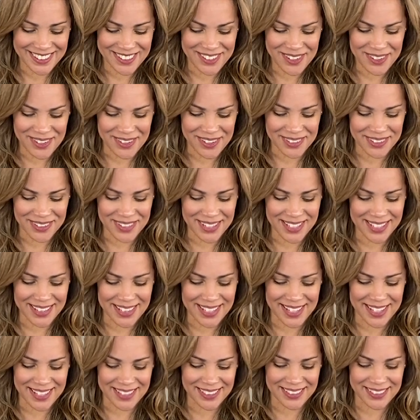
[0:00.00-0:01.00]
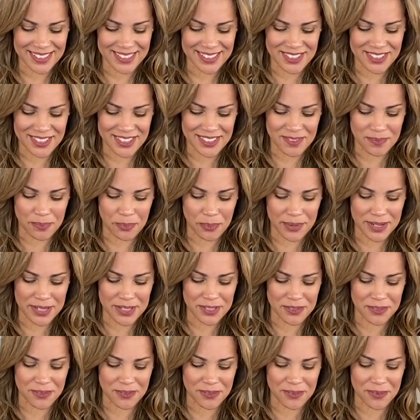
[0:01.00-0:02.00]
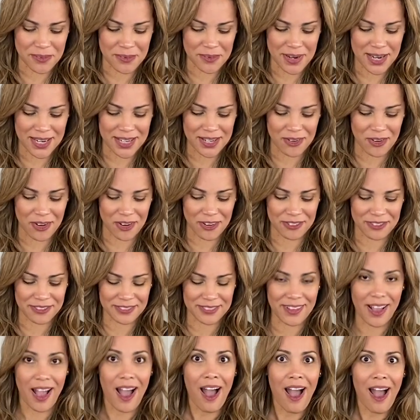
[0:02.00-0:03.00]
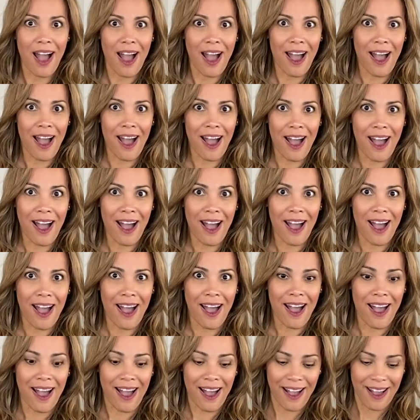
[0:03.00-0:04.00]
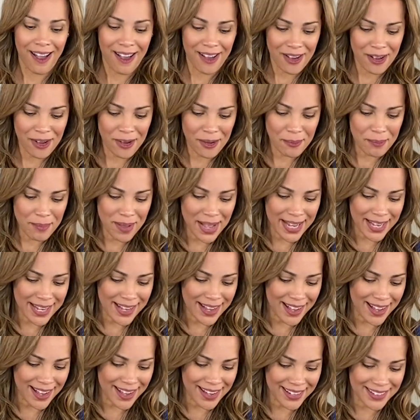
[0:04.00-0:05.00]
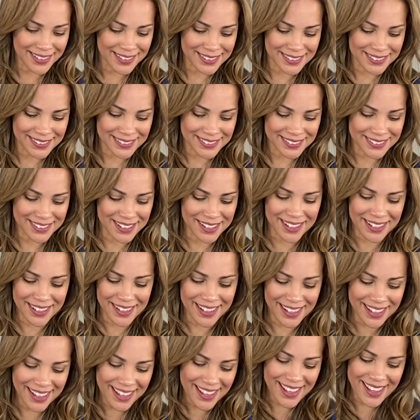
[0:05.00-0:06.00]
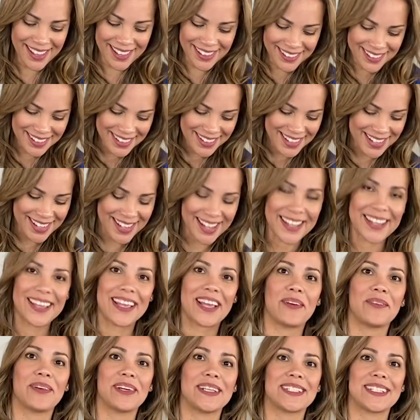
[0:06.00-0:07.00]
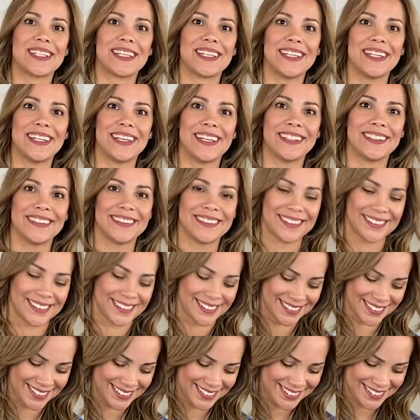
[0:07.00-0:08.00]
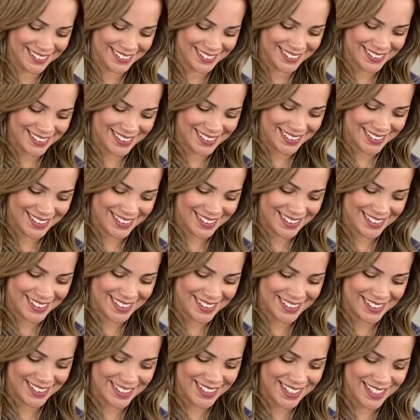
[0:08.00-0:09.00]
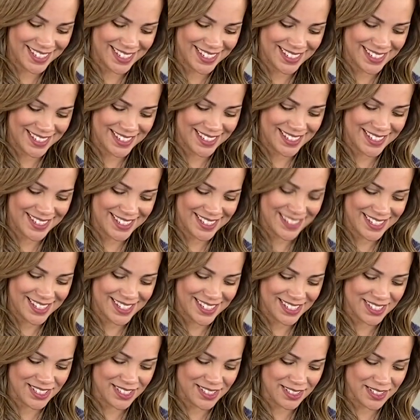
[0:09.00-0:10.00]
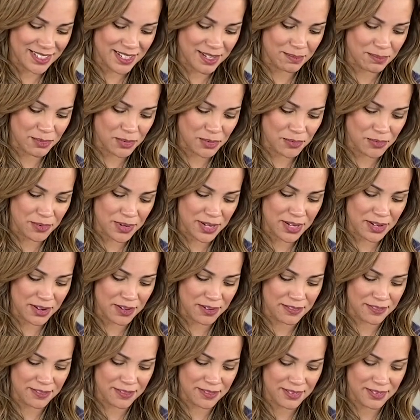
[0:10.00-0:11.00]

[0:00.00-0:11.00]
Oh, look at that. It just breaks right off. Oh my God. I can't wait to eat it. Look, it just comes right off.